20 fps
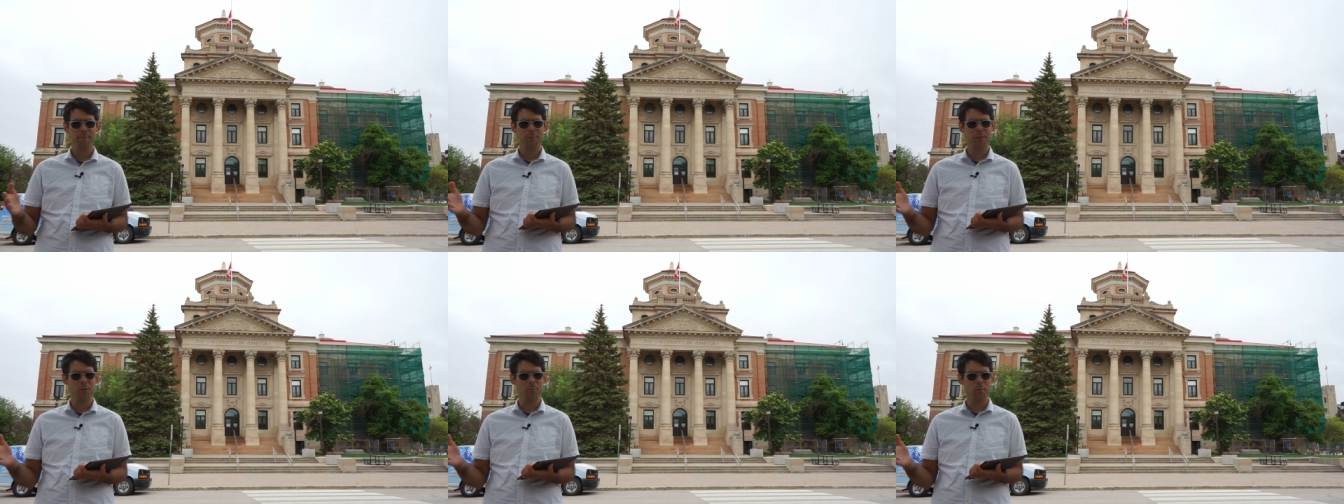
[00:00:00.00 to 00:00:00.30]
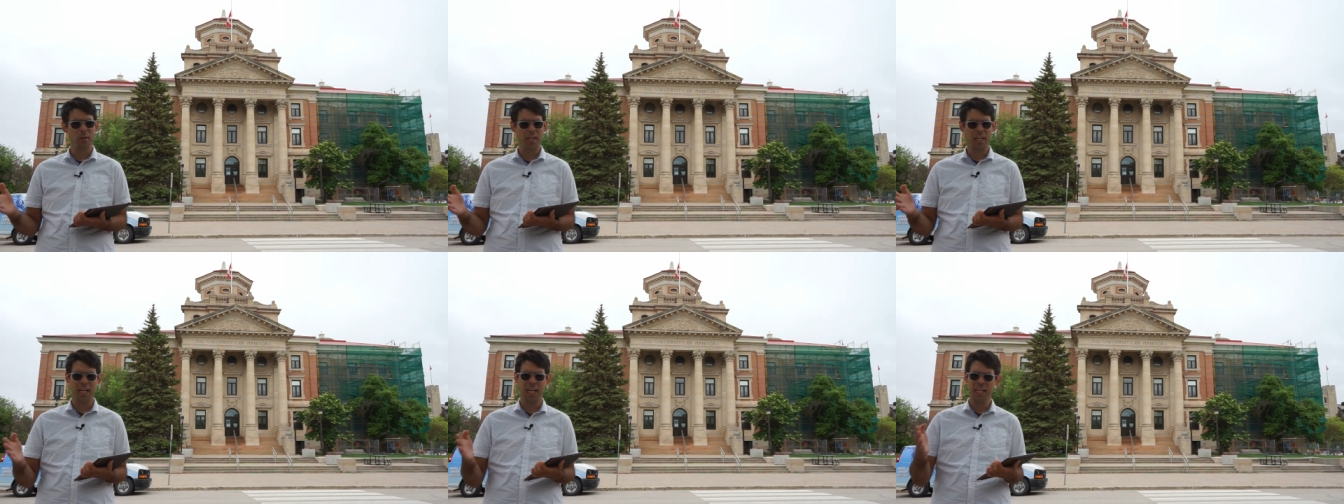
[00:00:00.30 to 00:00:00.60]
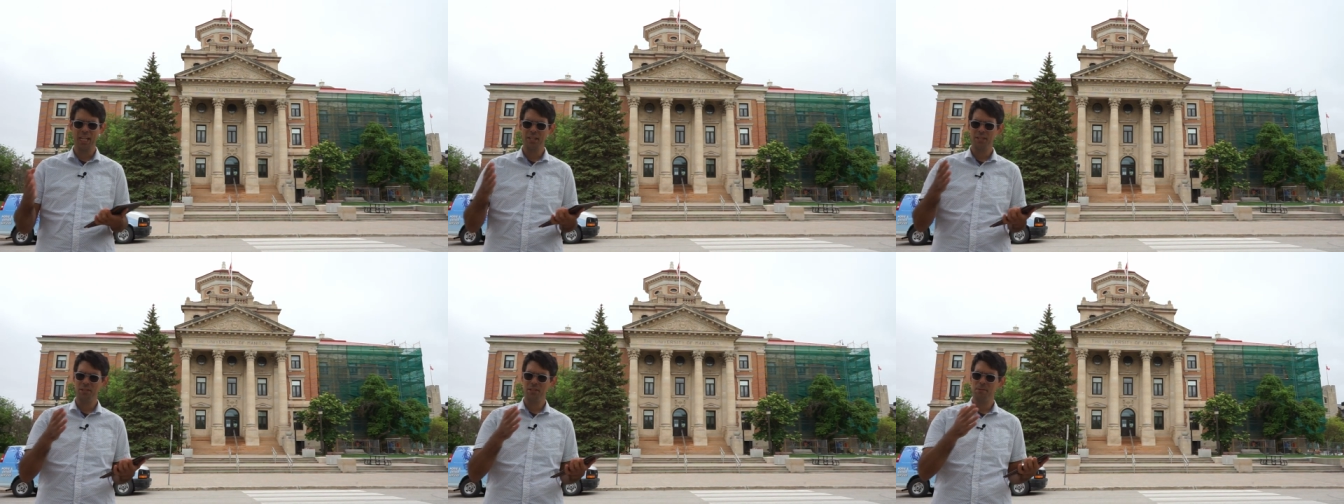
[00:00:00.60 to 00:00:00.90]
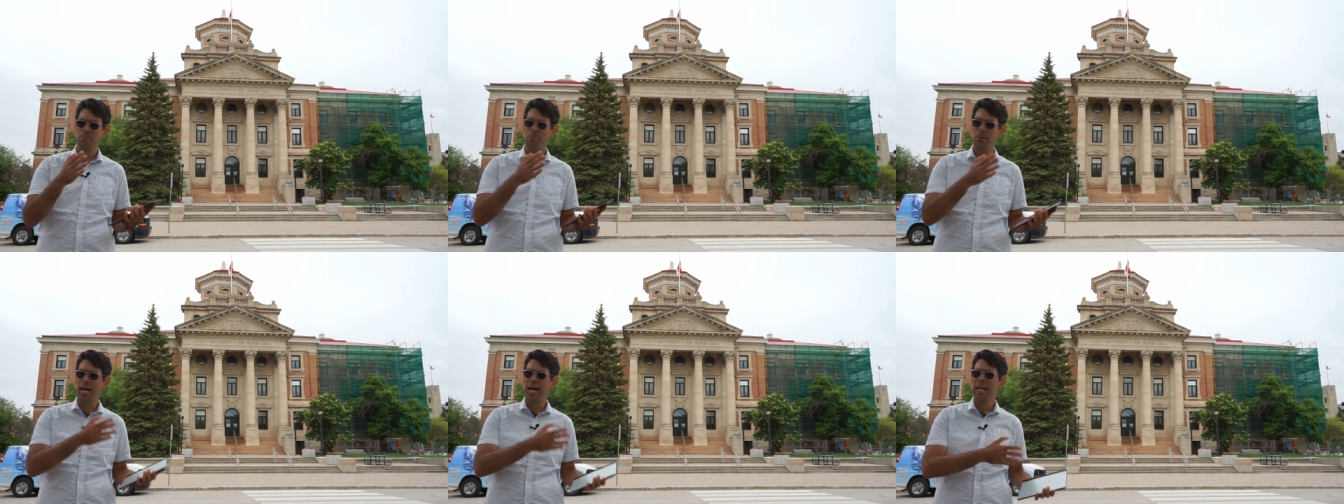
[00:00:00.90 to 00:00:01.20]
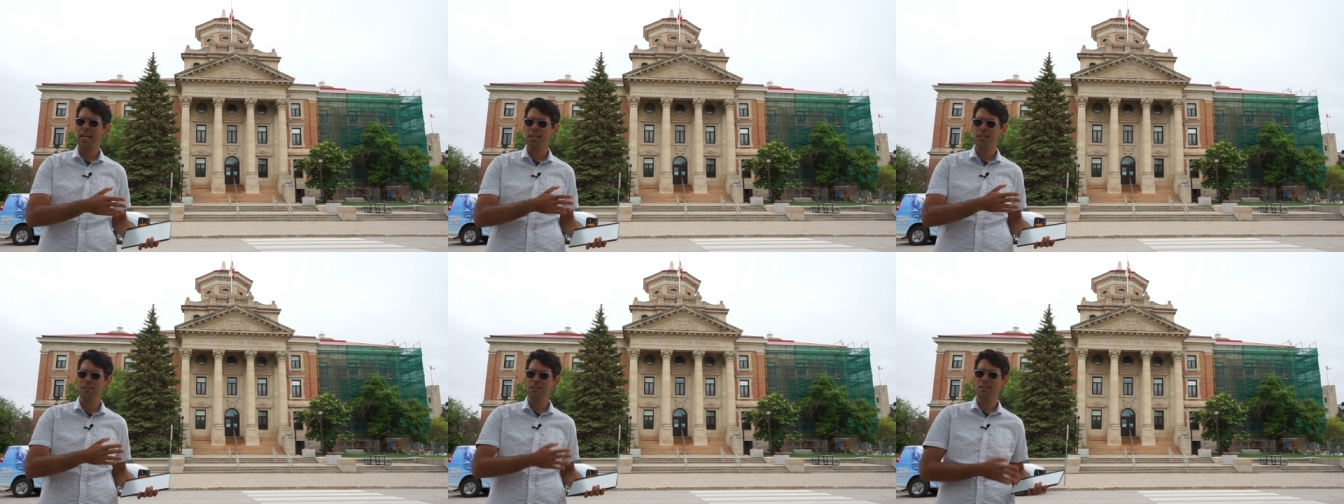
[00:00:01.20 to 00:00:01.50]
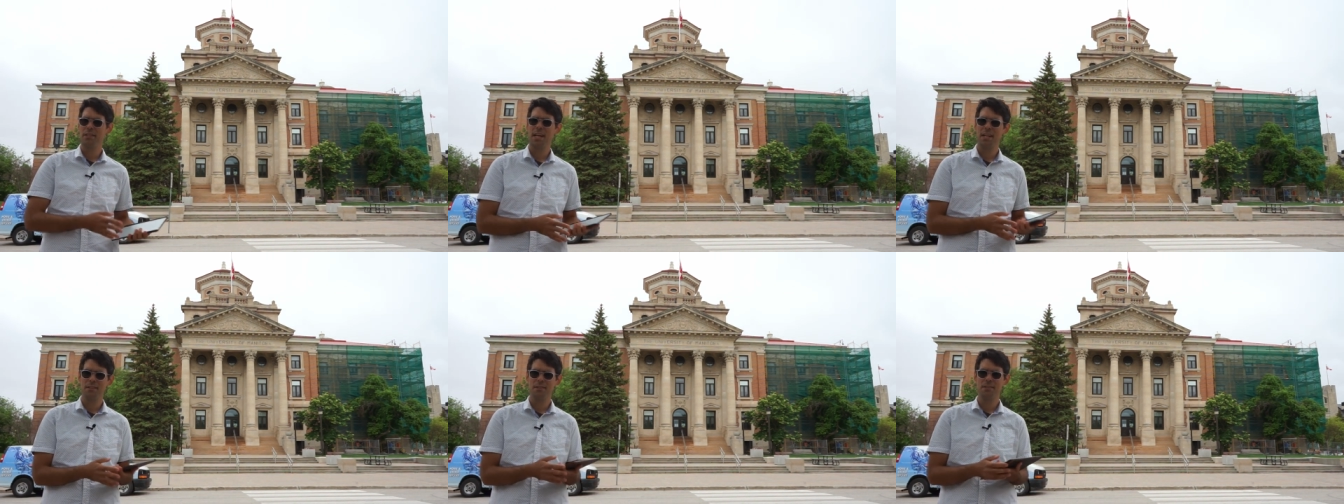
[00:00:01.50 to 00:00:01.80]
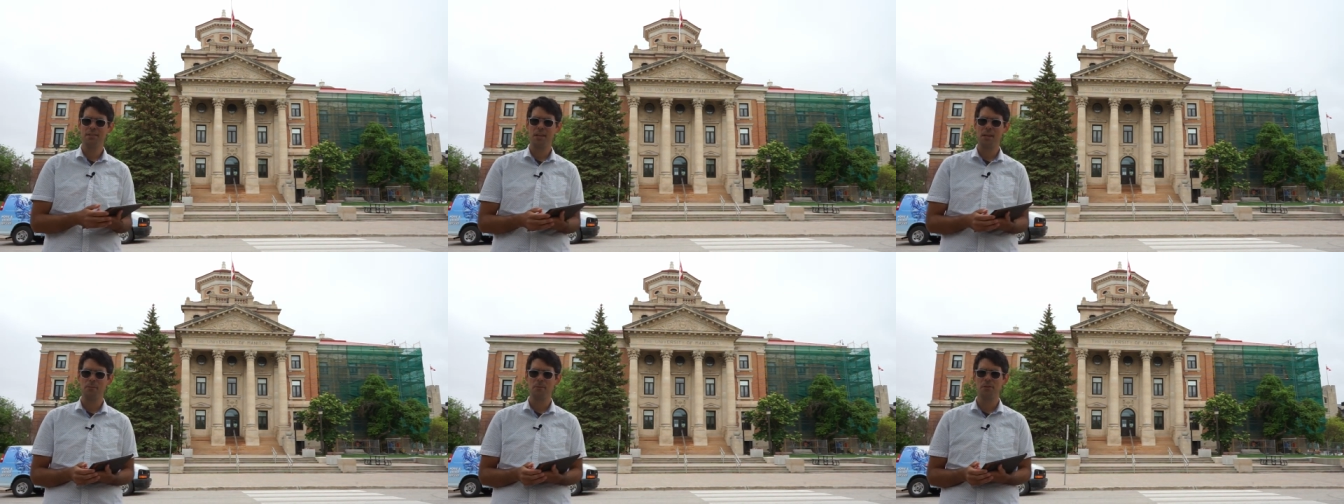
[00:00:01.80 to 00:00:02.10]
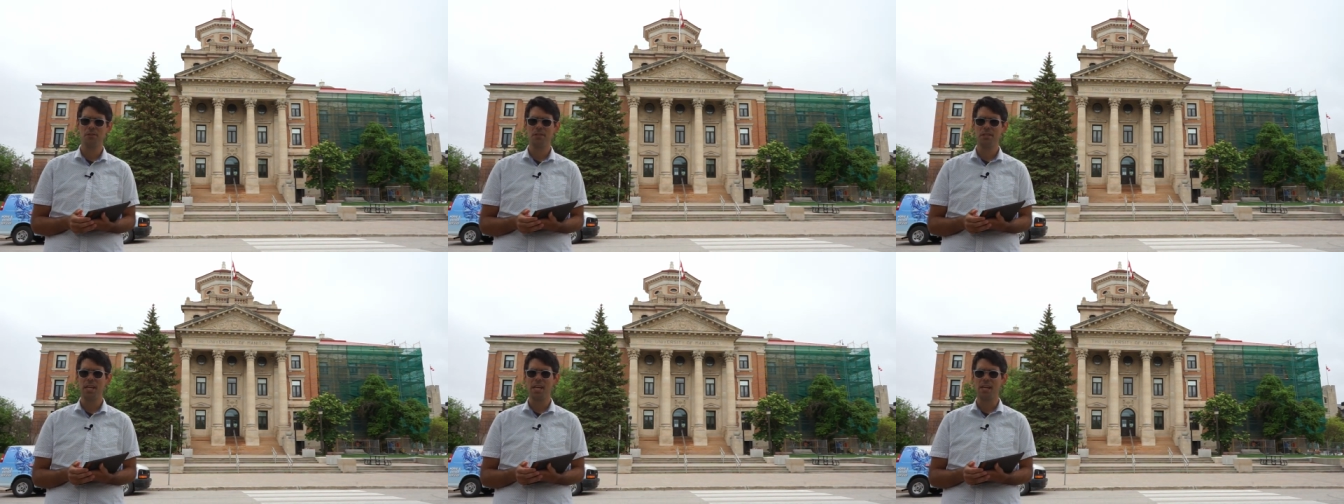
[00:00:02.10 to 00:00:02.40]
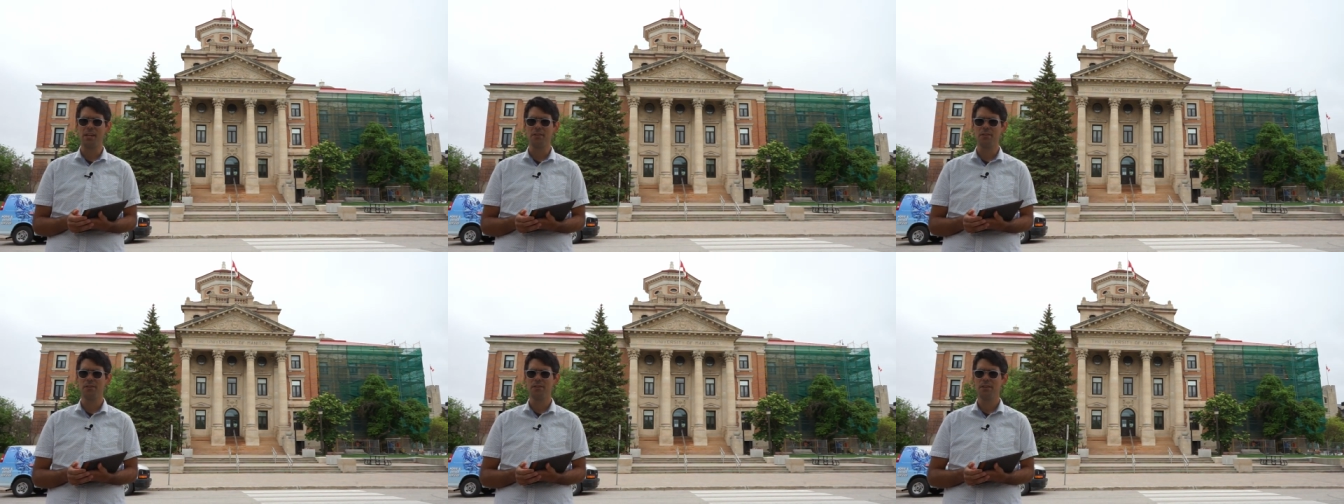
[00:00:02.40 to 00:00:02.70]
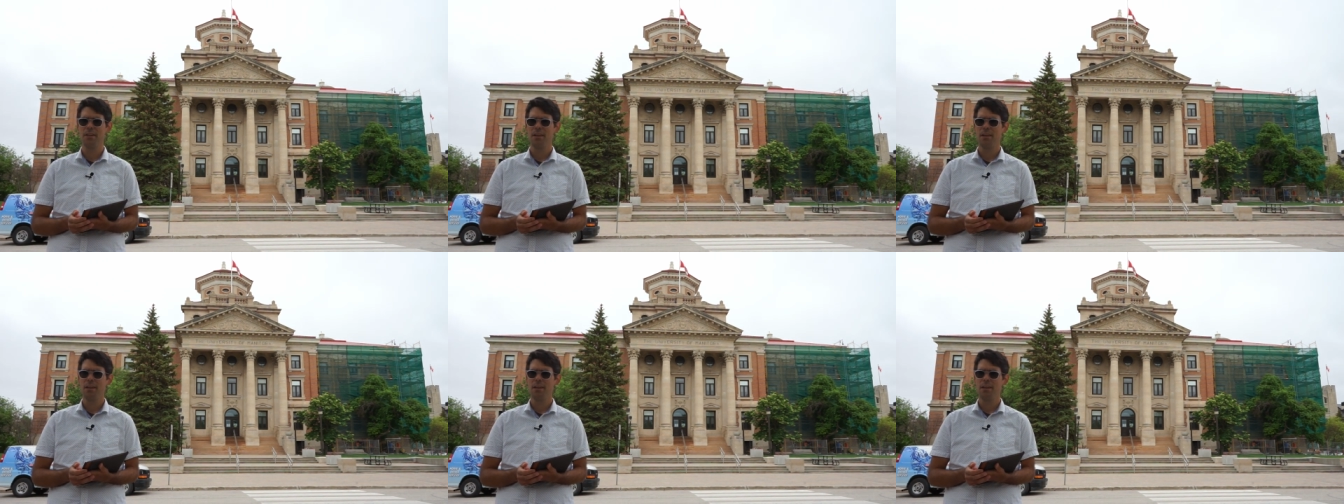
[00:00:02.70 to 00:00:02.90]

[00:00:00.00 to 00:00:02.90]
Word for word: then we're kind of just back into that same state.